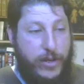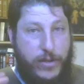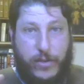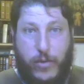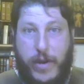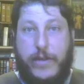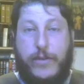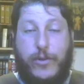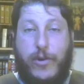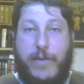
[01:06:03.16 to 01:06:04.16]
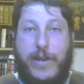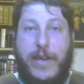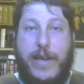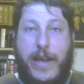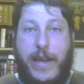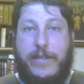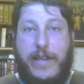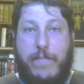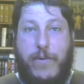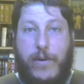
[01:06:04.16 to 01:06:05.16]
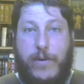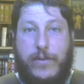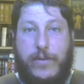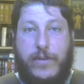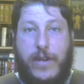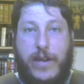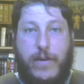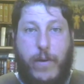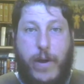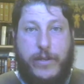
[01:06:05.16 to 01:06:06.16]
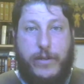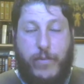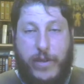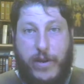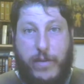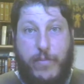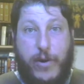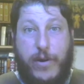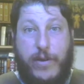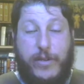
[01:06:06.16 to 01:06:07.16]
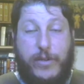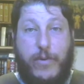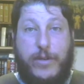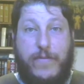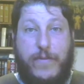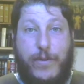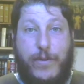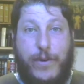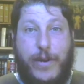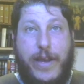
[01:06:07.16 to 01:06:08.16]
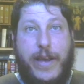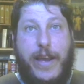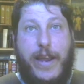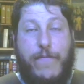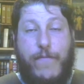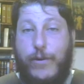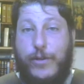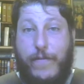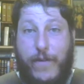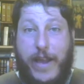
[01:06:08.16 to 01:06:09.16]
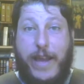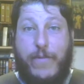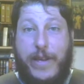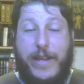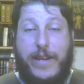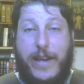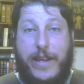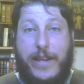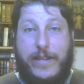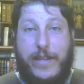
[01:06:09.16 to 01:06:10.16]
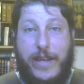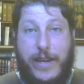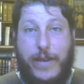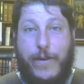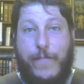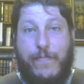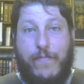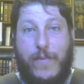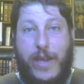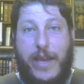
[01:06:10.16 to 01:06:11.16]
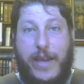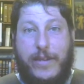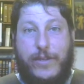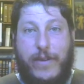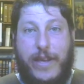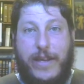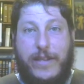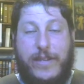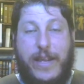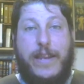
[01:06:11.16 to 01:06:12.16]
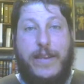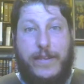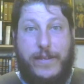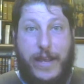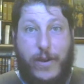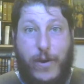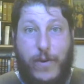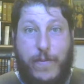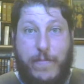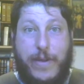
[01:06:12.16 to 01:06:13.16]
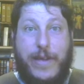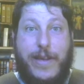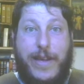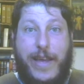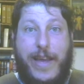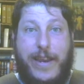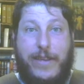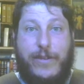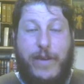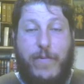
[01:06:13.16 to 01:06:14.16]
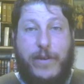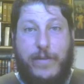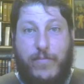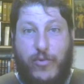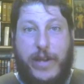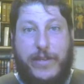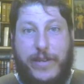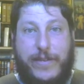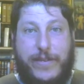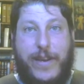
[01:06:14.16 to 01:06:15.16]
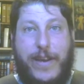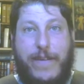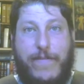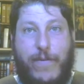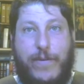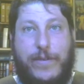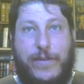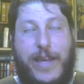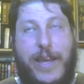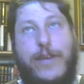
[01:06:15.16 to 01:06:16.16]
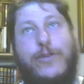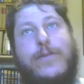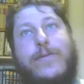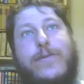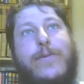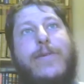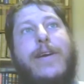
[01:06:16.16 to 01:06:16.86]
this grand sermon at St. Paul's uh, Cross, where they're going to burn all these works of Luther. And unfortunately for Henry, he had got he would taken ill, and so he had stayed stayed home and he so he wasn't present uh, for this occasion. So,